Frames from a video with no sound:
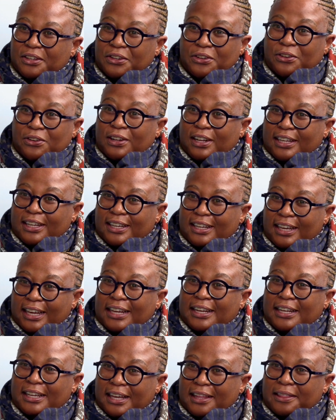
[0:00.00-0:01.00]
you know, like
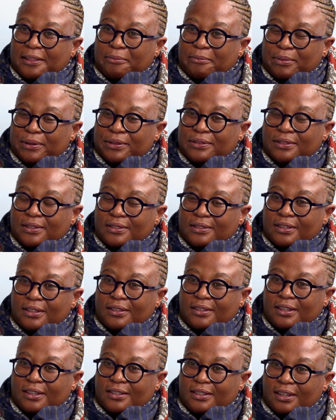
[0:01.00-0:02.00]
any other business,
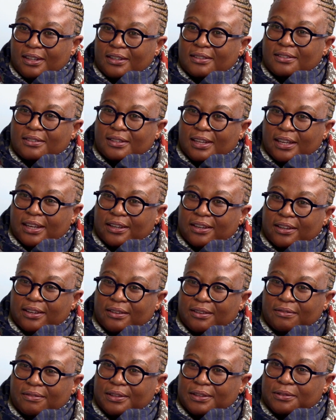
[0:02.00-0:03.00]
it does take
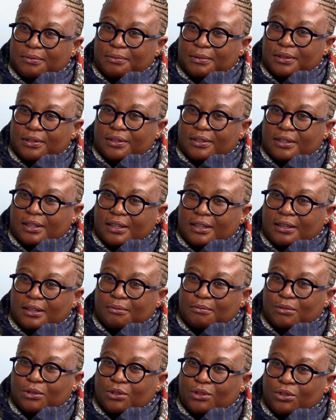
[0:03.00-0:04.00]
investment
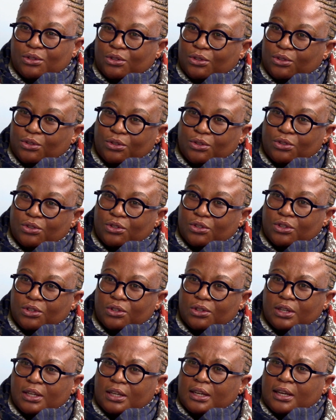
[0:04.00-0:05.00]
to do
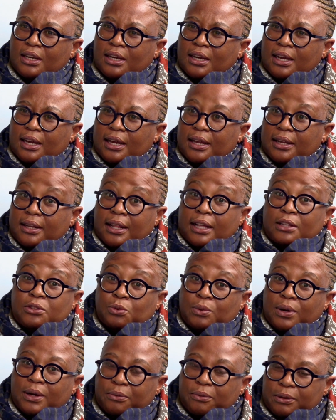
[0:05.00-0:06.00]
so. And
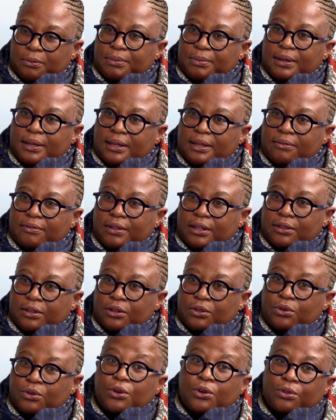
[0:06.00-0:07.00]
that's why we believe that
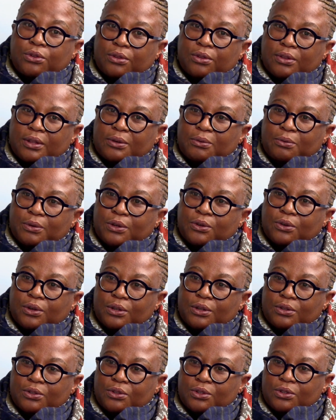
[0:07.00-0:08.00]
the growth that we're
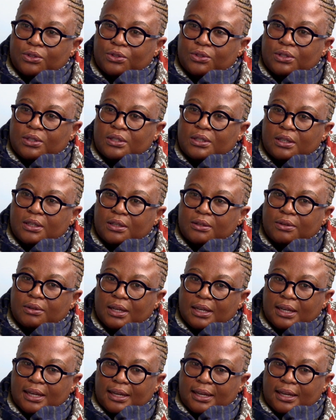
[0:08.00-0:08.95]
going to see